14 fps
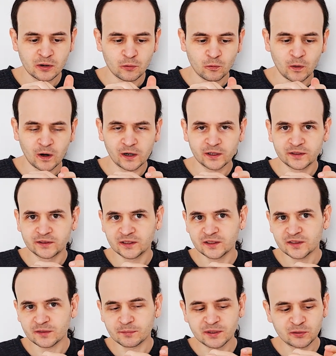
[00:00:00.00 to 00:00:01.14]
While it is
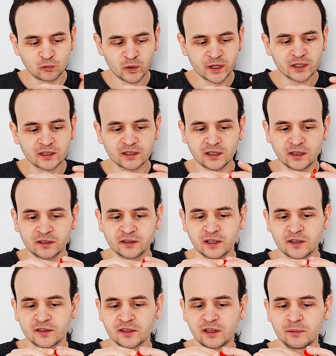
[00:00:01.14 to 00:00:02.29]
a bit weak and it
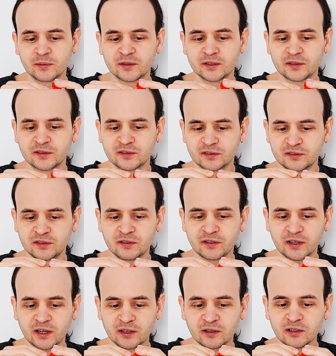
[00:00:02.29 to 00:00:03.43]
has a limited
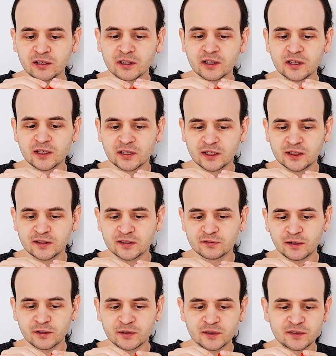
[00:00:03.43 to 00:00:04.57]
steering angle, it is
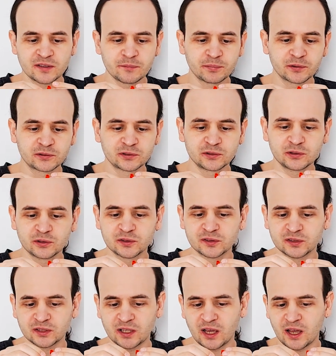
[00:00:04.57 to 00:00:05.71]
very simple to use
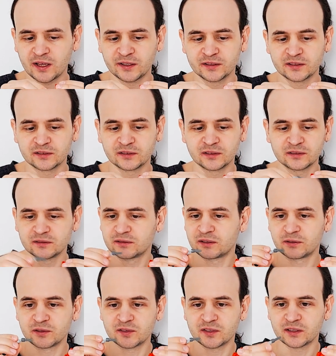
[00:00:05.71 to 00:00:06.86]
and there
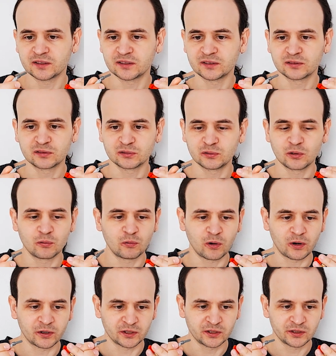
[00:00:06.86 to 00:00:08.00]
is nothing to go
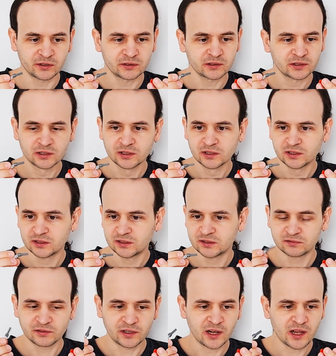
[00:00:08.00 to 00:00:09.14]
wrong here.
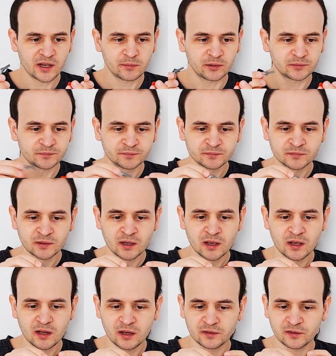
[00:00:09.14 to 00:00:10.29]
It's reliable
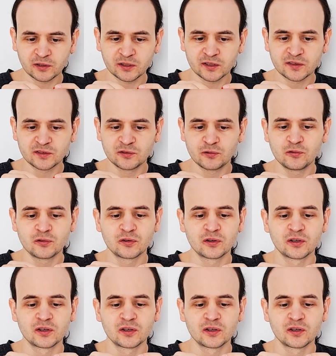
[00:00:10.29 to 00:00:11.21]
as long as you